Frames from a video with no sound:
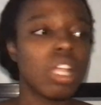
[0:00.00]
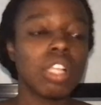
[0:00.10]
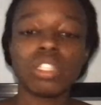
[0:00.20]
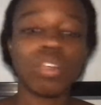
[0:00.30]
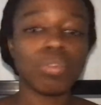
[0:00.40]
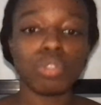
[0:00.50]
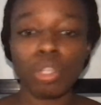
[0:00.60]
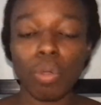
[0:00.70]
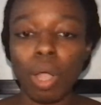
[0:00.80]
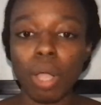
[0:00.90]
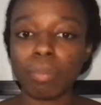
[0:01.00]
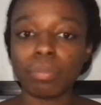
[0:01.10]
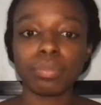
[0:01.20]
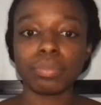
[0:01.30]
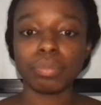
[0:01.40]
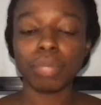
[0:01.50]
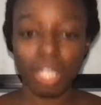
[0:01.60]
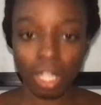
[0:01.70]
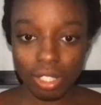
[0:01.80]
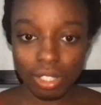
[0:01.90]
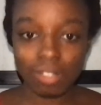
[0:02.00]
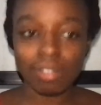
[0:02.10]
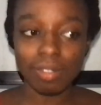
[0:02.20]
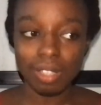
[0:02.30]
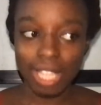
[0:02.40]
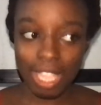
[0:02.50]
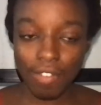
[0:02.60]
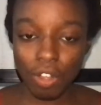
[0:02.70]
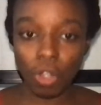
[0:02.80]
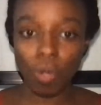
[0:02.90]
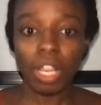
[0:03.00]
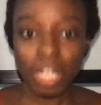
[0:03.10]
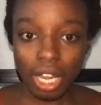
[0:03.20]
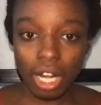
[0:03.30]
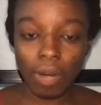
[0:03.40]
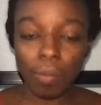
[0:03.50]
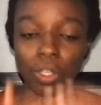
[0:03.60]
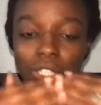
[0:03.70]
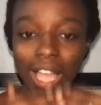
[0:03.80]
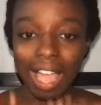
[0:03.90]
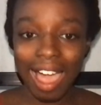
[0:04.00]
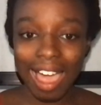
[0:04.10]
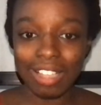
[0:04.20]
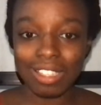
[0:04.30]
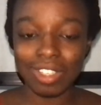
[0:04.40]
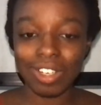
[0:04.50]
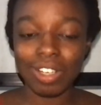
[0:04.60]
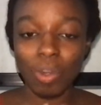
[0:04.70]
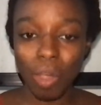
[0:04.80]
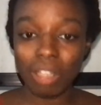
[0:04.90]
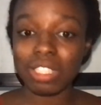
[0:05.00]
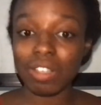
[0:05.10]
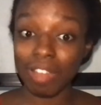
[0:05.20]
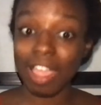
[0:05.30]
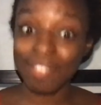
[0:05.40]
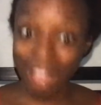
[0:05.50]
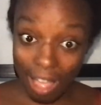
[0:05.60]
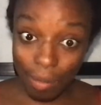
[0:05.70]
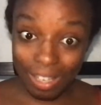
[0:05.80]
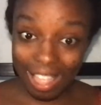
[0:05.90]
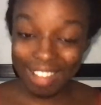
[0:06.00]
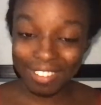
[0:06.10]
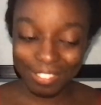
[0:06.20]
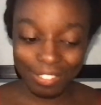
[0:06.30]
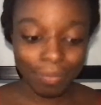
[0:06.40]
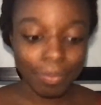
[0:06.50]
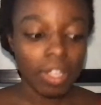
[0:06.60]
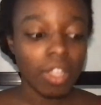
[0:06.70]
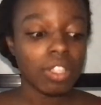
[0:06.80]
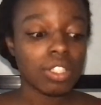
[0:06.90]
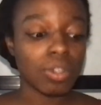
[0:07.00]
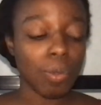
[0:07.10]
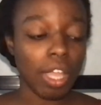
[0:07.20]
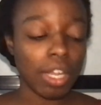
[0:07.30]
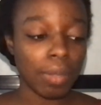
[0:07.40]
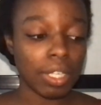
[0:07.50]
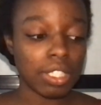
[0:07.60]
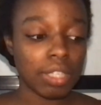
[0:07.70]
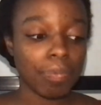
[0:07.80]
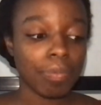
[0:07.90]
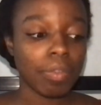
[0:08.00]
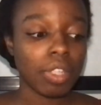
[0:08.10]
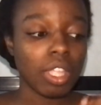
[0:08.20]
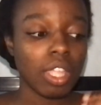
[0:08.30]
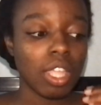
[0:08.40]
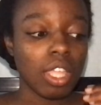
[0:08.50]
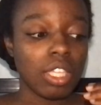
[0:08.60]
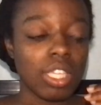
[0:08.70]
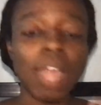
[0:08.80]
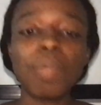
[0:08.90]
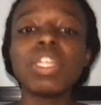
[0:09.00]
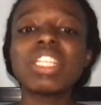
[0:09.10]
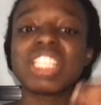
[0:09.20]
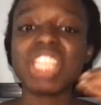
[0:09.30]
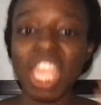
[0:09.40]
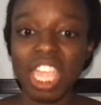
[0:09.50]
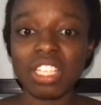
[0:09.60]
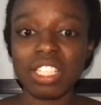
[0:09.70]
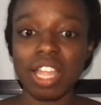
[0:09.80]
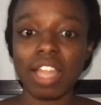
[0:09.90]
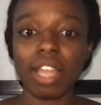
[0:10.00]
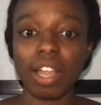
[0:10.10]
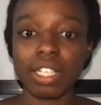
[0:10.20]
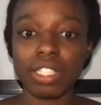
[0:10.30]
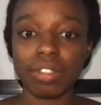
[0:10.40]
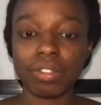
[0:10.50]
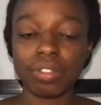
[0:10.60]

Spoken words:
don't show up, because even going there will alter the quality of life I will have. So anyways, can we change that narrative?